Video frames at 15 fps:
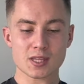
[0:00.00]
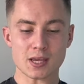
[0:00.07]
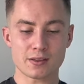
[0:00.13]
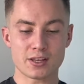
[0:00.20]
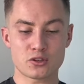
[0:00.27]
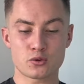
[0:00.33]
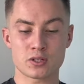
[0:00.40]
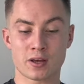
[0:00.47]

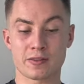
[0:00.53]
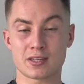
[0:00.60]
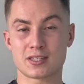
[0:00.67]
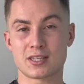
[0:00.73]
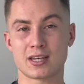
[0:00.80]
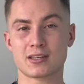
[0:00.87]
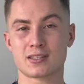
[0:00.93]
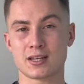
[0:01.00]
This was on the
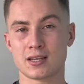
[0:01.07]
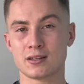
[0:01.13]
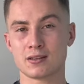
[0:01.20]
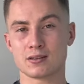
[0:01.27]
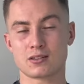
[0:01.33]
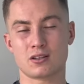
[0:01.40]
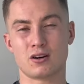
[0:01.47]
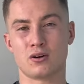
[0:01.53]

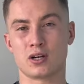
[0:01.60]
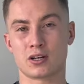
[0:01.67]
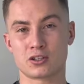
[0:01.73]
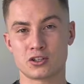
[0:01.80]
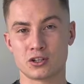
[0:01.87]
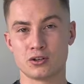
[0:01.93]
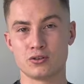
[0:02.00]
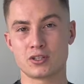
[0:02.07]
16th, so on a
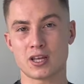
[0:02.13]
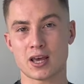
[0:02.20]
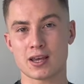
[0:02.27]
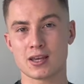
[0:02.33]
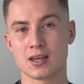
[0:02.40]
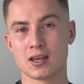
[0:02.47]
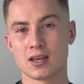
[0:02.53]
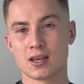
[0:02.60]

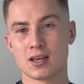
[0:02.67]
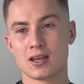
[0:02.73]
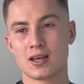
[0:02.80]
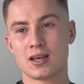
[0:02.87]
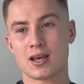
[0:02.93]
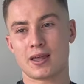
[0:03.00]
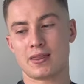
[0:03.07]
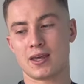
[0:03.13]
Tuesday.
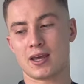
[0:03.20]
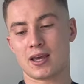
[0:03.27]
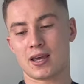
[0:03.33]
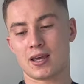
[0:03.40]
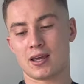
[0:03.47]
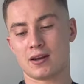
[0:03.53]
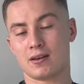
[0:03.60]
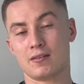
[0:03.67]
And
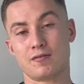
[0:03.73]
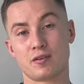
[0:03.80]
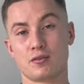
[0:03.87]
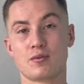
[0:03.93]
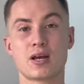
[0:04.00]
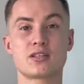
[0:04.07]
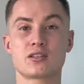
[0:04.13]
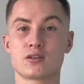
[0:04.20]
then for the
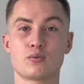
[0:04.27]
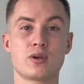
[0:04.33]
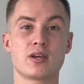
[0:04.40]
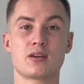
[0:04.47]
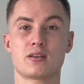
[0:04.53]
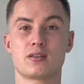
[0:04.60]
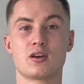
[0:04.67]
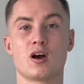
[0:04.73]
rest of the
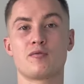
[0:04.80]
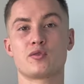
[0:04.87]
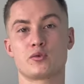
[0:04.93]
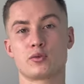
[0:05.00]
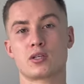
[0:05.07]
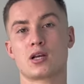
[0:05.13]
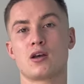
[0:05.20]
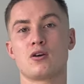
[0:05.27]
week, the office
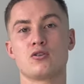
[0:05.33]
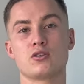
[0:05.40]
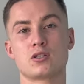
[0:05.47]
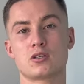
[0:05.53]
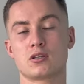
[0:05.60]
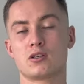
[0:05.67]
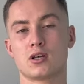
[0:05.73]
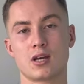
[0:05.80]
was
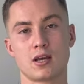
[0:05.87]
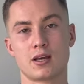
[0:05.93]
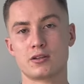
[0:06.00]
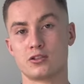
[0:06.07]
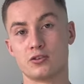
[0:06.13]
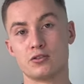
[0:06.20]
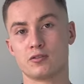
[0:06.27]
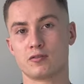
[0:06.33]
closed
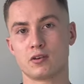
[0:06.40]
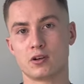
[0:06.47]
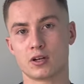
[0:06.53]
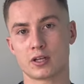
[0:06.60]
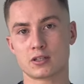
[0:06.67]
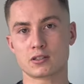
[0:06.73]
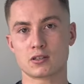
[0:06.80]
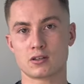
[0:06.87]
due to
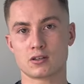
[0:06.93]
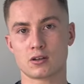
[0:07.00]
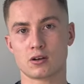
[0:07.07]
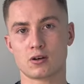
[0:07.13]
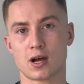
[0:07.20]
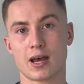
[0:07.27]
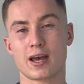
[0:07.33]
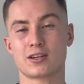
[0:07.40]
floodings. So
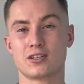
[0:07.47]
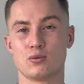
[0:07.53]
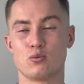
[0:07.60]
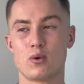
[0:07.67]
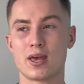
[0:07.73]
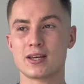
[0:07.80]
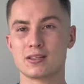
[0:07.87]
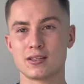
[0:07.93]
I actually
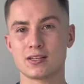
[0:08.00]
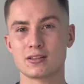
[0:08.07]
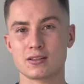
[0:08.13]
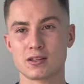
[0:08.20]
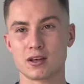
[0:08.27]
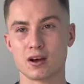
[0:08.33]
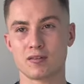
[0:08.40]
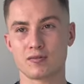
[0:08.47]
went into
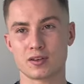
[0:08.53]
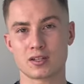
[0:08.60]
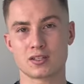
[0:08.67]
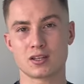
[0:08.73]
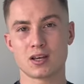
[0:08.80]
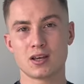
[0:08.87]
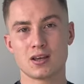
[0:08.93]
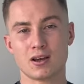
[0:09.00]
the office
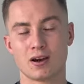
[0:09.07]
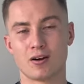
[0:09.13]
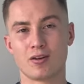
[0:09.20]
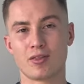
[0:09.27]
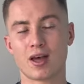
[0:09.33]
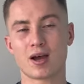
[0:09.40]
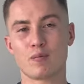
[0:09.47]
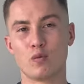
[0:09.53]
on
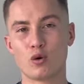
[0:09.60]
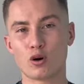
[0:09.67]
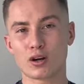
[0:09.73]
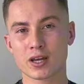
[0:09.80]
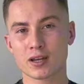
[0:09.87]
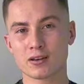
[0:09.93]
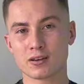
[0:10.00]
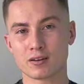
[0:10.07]
that
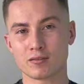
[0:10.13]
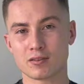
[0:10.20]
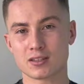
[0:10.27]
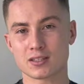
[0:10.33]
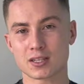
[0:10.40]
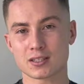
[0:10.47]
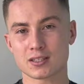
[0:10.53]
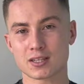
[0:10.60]
morning of the
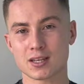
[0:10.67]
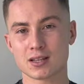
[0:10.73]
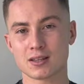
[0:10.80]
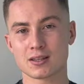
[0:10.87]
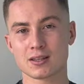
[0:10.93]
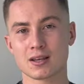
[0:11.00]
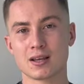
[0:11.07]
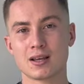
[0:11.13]

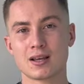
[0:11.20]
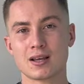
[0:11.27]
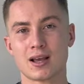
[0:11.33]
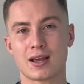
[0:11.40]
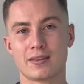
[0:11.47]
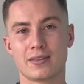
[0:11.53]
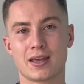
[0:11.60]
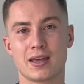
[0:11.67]
16th.
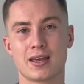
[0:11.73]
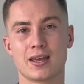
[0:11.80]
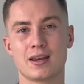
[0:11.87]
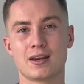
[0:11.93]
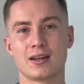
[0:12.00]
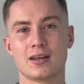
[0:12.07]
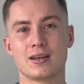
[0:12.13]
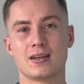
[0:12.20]
And
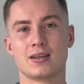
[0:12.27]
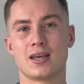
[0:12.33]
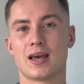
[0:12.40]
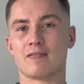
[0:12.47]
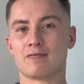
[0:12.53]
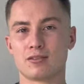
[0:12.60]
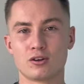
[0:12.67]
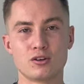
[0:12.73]
then, yeah,
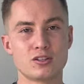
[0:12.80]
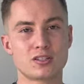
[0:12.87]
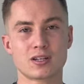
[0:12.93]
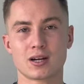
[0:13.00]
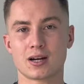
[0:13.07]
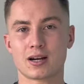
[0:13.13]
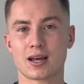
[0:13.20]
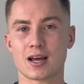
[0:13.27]
floods
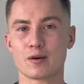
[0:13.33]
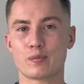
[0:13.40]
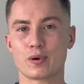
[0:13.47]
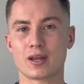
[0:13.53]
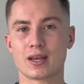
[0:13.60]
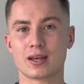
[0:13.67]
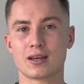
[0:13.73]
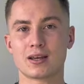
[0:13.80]
started
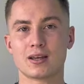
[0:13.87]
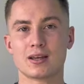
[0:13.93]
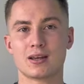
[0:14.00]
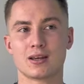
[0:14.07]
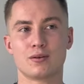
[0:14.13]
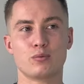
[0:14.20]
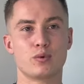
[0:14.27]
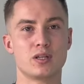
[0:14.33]
happening.
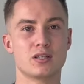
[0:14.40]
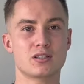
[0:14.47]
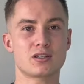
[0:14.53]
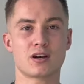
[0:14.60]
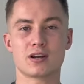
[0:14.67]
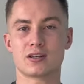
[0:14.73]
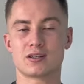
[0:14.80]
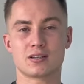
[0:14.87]
We
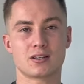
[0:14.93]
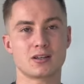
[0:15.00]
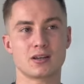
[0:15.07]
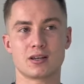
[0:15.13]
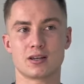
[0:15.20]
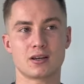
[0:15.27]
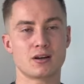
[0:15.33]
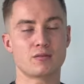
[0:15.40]
decided
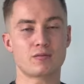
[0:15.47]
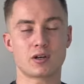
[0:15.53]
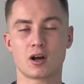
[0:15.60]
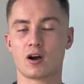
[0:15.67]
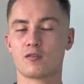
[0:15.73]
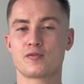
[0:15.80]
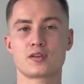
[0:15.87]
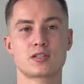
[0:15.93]
to, you know,
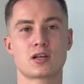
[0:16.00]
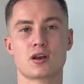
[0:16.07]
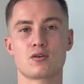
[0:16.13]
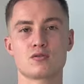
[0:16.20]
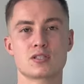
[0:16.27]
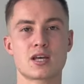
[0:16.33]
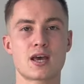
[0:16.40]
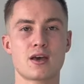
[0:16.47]
office
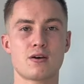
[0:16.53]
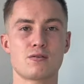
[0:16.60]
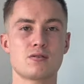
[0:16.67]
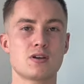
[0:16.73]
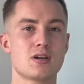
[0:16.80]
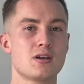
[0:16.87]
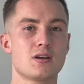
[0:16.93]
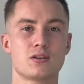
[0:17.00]
closed down.
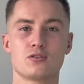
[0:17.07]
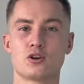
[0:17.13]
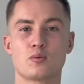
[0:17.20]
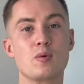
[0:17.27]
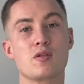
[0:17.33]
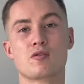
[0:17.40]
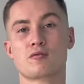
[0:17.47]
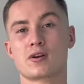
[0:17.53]
Took
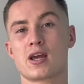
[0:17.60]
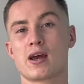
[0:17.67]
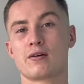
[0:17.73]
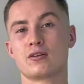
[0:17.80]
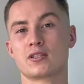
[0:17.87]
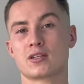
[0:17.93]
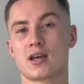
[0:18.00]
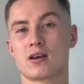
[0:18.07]
me 3
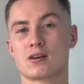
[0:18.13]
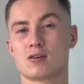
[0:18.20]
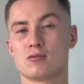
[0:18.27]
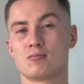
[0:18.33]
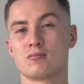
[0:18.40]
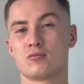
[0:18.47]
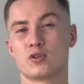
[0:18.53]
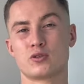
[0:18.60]
hours to get
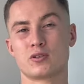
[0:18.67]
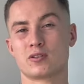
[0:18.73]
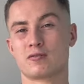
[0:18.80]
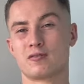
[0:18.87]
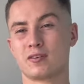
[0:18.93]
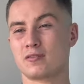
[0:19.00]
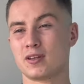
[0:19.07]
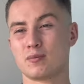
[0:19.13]
home, which was a
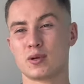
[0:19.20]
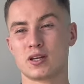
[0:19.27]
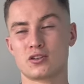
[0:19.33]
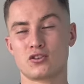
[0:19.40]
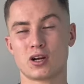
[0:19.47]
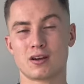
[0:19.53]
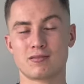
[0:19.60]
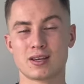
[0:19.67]
15-minute
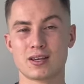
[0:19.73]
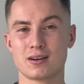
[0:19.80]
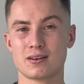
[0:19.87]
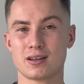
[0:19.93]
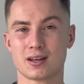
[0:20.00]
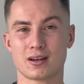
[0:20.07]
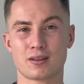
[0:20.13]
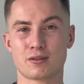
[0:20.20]
drive in
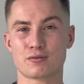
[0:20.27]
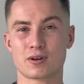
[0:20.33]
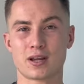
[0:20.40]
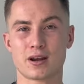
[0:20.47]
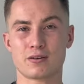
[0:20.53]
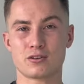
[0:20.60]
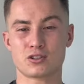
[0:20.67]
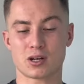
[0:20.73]
and a
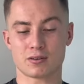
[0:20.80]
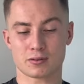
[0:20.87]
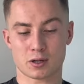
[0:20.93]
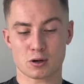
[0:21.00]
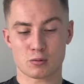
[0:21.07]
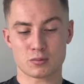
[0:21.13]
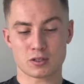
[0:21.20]
3-hour drive home.